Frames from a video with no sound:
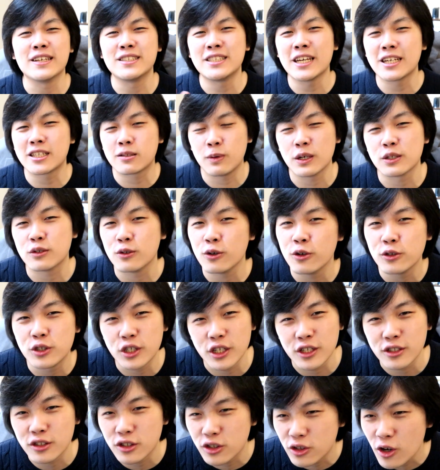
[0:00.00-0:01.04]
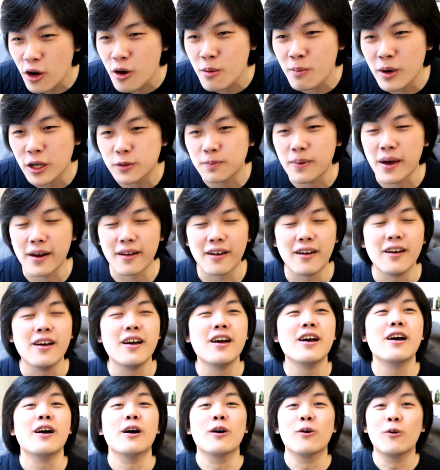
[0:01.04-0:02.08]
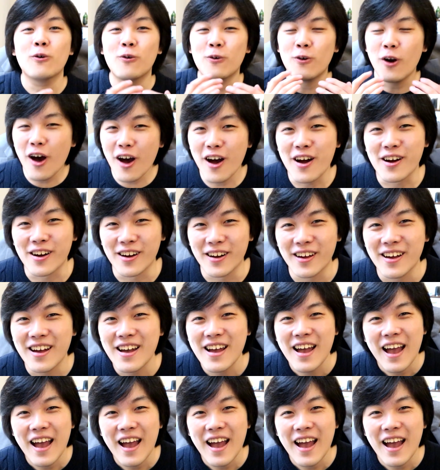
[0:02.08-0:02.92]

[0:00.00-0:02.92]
6+ Lucci is so much better. Wrong!